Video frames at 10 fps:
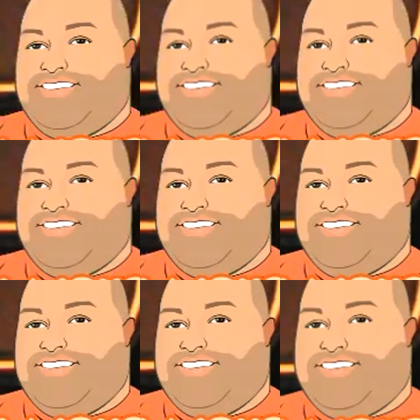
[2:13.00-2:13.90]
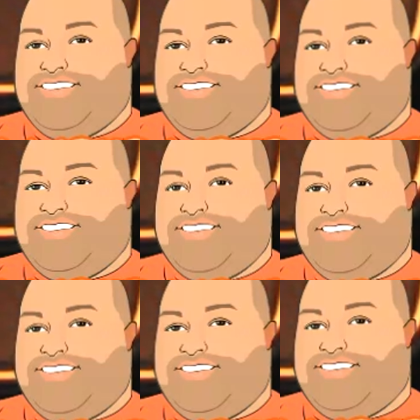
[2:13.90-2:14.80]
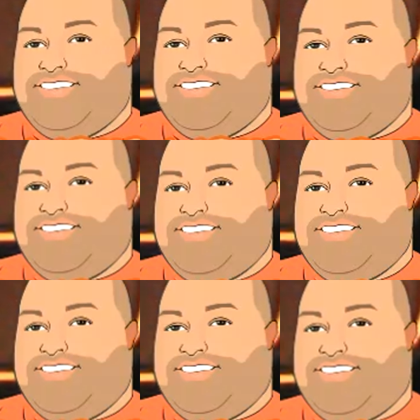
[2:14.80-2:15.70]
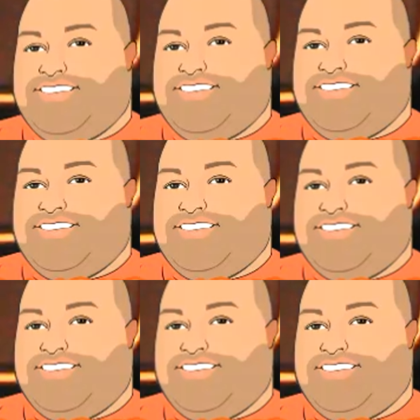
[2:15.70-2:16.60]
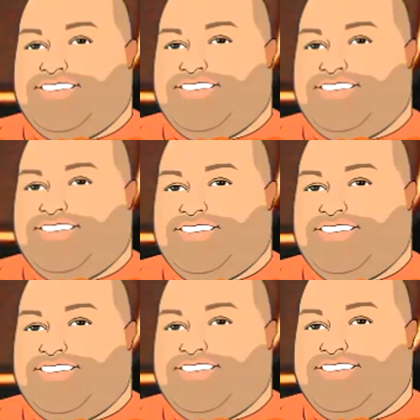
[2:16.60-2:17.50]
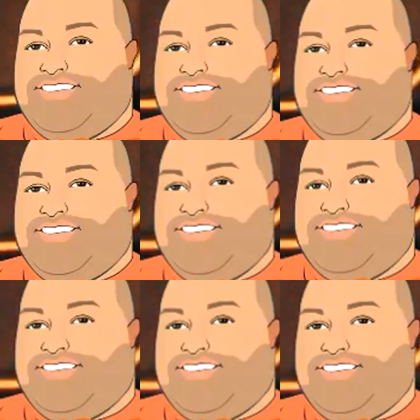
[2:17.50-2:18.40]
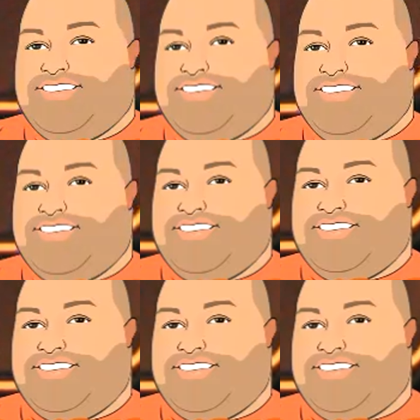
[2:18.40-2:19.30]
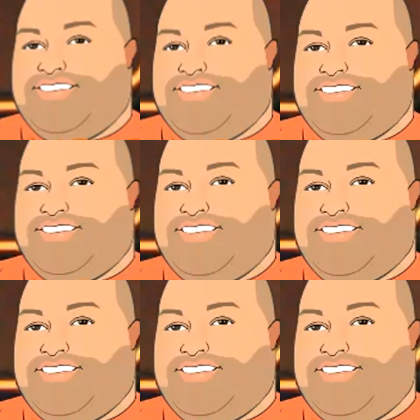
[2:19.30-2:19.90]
No one is speaking in this clip.